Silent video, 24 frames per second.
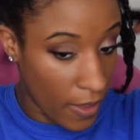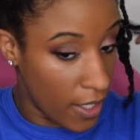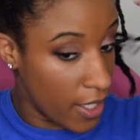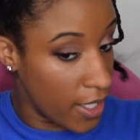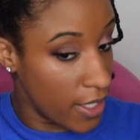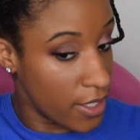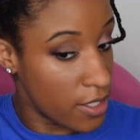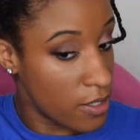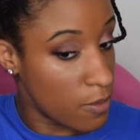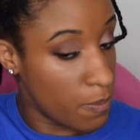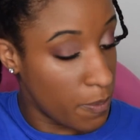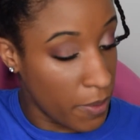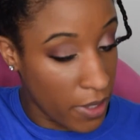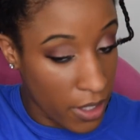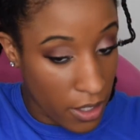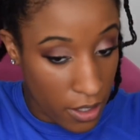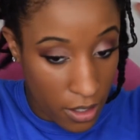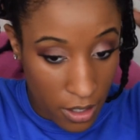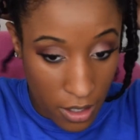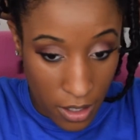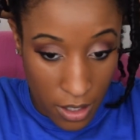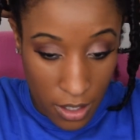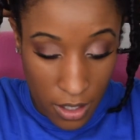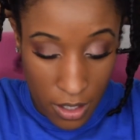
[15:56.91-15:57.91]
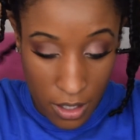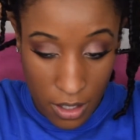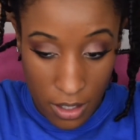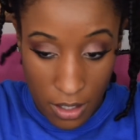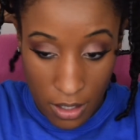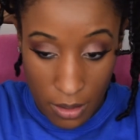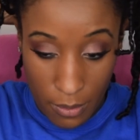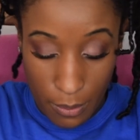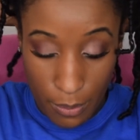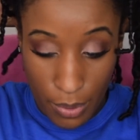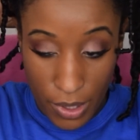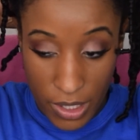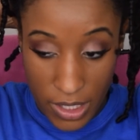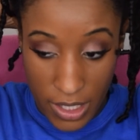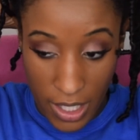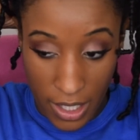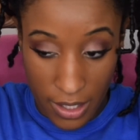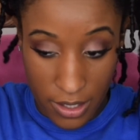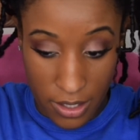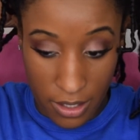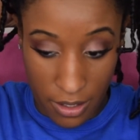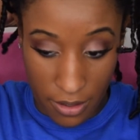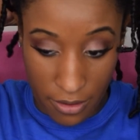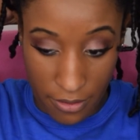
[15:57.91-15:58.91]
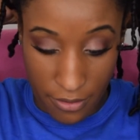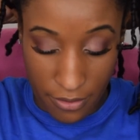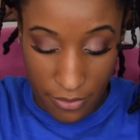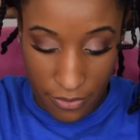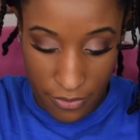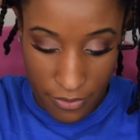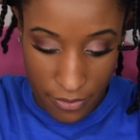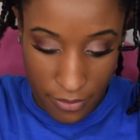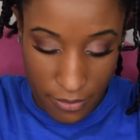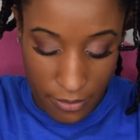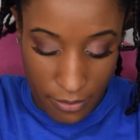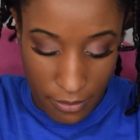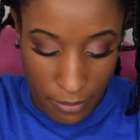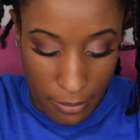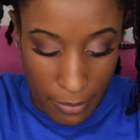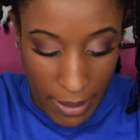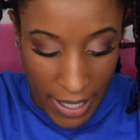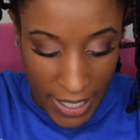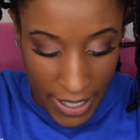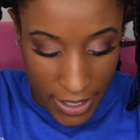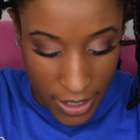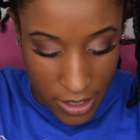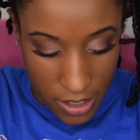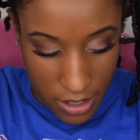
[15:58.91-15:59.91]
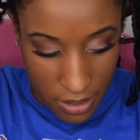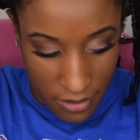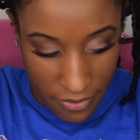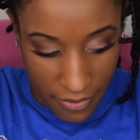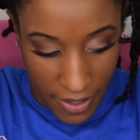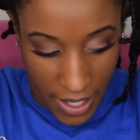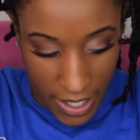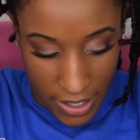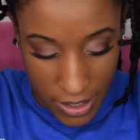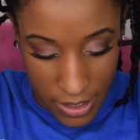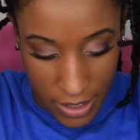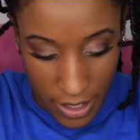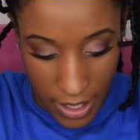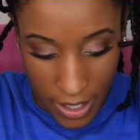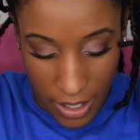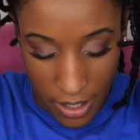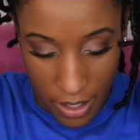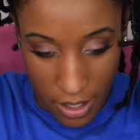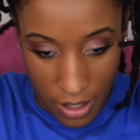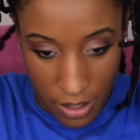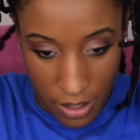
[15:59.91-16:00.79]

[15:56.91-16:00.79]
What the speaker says: it's been productive, minus the fact that,